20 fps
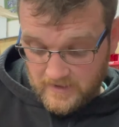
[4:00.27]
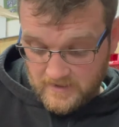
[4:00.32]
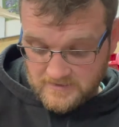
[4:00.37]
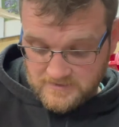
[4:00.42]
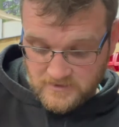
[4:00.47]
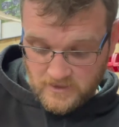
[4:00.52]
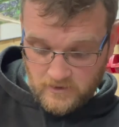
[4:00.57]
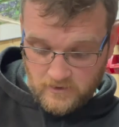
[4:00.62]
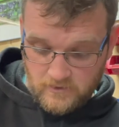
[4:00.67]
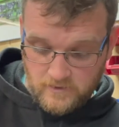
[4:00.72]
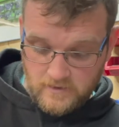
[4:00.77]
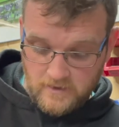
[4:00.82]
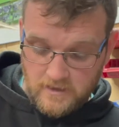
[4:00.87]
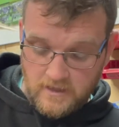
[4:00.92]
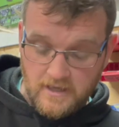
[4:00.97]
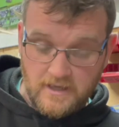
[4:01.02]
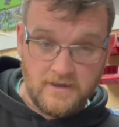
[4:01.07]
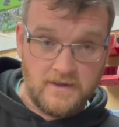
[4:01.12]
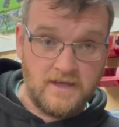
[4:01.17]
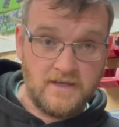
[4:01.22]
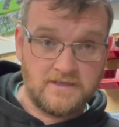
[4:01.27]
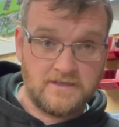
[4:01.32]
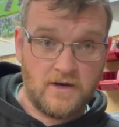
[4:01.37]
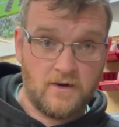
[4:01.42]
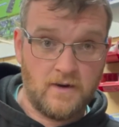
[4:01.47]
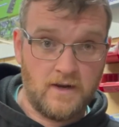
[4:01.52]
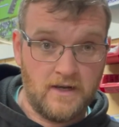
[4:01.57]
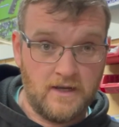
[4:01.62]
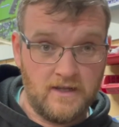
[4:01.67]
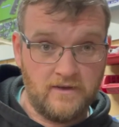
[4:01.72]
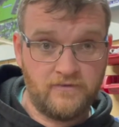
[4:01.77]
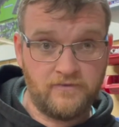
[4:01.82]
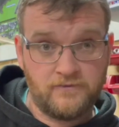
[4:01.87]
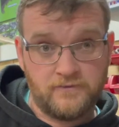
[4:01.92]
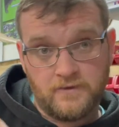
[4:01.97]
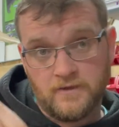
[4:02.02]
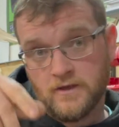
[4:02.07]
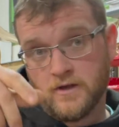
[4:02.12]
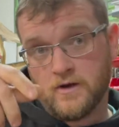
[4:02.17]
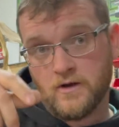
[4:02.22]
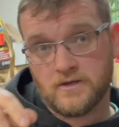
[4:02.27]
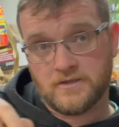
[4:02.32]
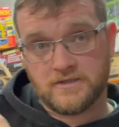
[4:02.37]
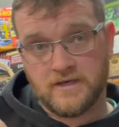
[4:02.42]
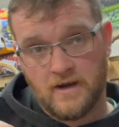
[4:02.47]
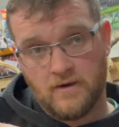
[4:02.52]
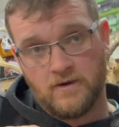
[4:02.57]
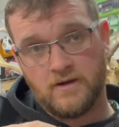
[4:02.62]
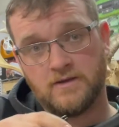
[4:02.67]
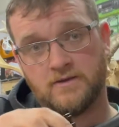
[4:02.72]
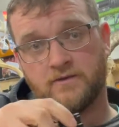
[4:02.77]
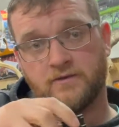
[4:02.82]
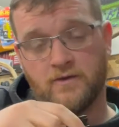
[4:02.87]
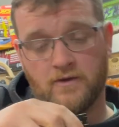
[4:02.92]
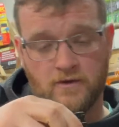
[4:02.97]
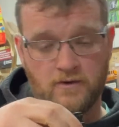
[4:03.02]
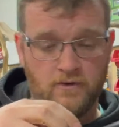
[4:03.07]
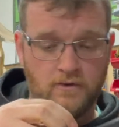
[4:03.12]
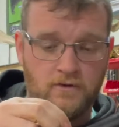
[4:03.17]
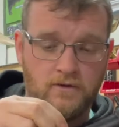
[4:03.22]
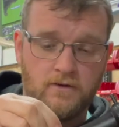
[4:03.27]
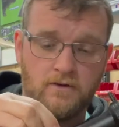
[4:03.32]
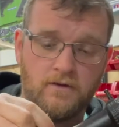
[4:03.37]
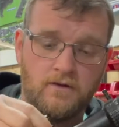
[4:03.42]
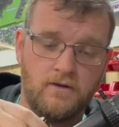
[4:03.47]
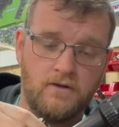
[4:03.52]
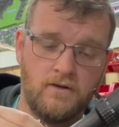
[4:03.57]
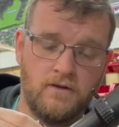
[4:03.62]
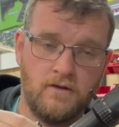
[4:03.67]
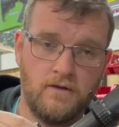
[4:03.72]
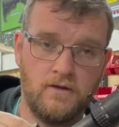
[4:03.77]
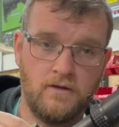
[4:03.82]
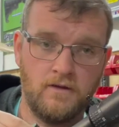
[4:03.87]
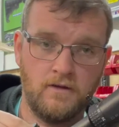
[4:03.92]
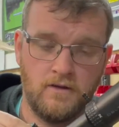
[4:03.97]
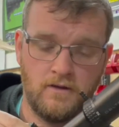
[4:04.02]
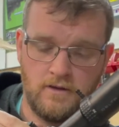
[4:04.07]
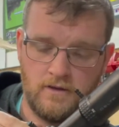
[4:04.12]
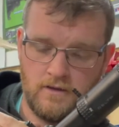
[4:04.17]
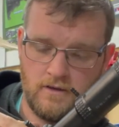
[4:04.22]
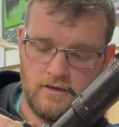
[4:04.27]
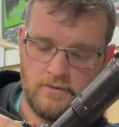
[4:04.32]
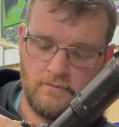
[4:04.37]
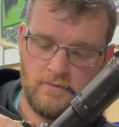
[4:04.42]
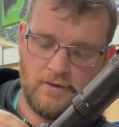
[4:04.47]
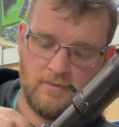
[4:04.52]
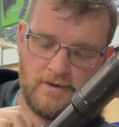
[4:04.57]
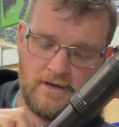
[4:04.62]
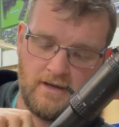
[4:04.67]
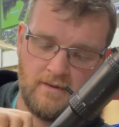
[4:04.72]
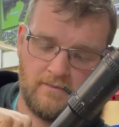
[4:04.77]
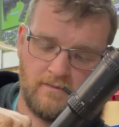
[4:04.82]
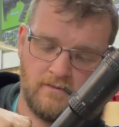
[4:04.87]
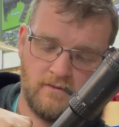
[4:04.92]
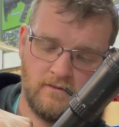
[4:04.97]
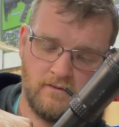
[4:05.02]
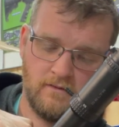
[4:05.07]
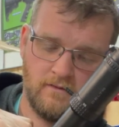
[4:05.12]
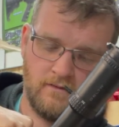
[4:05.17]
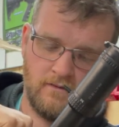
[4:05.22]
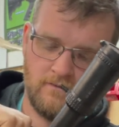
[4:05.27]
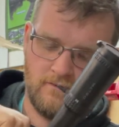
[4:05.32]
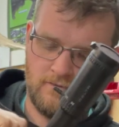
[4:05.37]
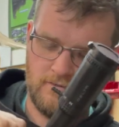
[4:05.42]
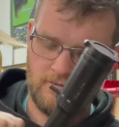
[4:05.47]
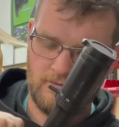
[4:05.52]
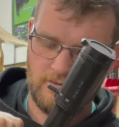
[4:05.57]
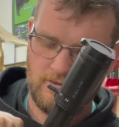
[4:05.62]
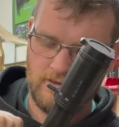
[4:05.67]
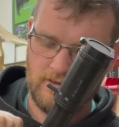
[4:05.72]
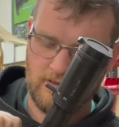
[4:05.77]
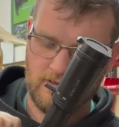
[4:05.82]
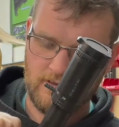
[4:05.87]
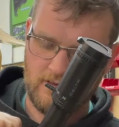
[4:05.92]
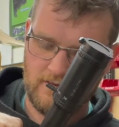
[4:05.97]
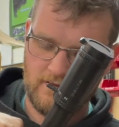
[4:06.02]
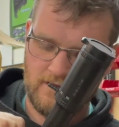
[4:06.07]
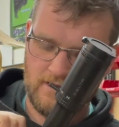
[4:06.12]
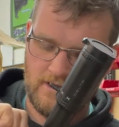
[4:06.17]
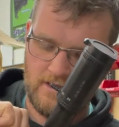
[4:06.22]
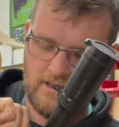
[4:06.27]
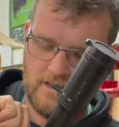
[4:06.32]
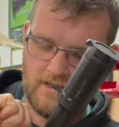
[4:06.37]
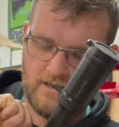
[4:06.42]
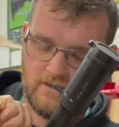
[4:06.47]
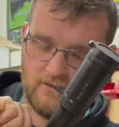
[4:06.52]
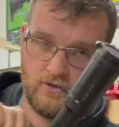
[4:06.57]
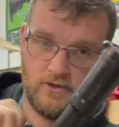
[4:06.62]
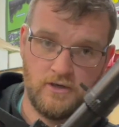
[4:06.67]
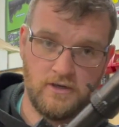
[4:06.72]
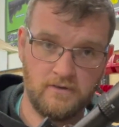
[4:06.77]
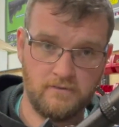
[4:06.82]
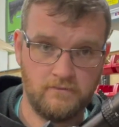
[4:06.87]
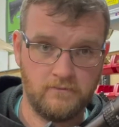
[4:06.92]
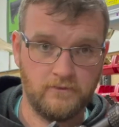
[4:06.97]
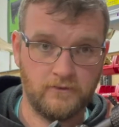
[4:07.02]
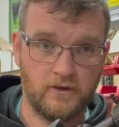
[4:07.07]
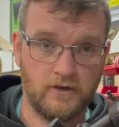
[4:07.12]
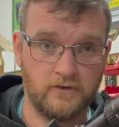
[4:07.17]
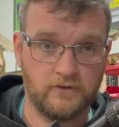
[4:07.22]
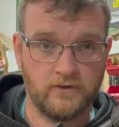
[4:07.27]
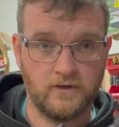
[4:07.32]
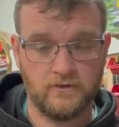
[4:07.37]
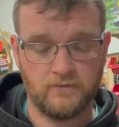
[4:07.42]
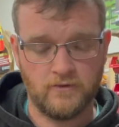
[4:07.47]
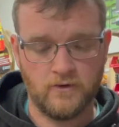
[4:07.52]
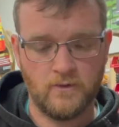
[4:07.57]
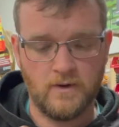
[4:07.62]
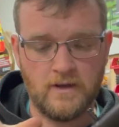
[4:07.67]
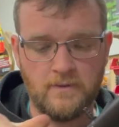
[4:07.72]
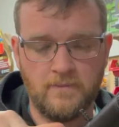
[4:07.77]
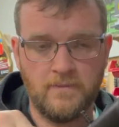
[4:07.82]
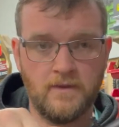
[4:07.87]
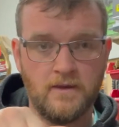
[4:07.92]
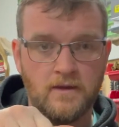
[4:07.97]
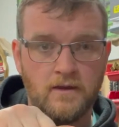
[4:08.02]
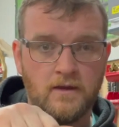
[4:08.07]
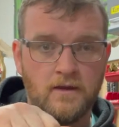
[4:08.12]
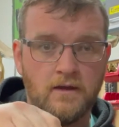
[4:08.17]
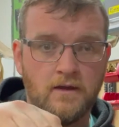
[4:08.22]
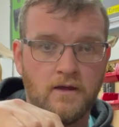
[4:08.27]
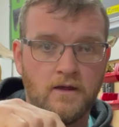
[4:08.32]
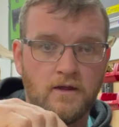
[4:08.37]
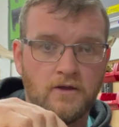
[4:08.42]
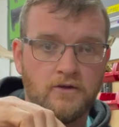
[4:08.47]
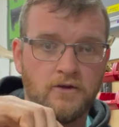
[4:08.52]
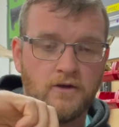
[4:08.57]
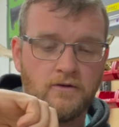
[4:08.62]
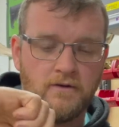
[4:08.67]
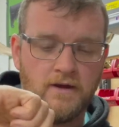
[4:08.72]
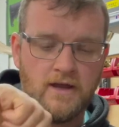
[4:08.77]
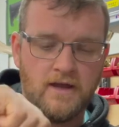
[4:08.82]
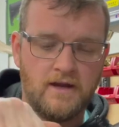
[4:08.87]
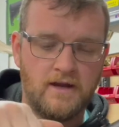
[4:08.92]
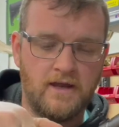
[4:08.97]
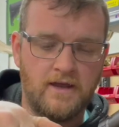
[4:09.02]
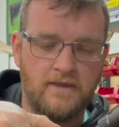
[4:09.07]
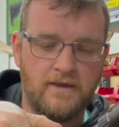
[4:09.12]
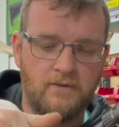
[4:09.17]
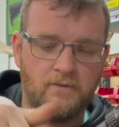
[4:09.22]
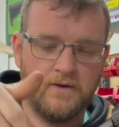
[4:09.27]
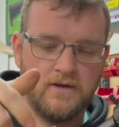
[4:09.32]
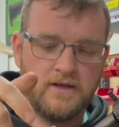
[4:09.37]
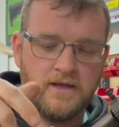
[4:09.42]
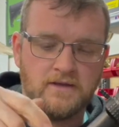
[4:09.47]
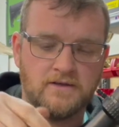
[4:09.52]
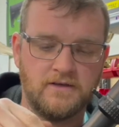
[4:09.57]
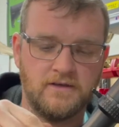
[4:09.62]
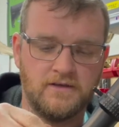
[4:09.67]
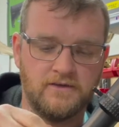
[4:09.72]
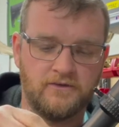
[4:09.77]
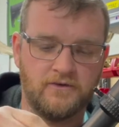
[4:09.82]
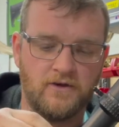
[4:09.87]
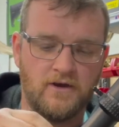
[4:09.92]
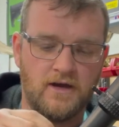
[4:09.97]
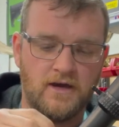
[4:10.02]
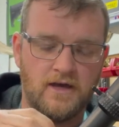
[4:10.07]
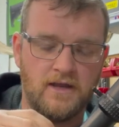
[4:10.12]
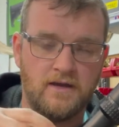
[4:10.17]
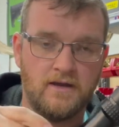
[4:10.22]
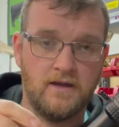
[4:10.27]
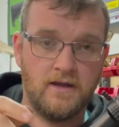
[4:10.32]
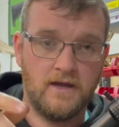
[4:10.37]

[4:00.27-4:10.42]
so these are a lift lock turret, so pop it up and turn it. Sorry, I was going the wrong way. Turn it around, and then when you get to your desired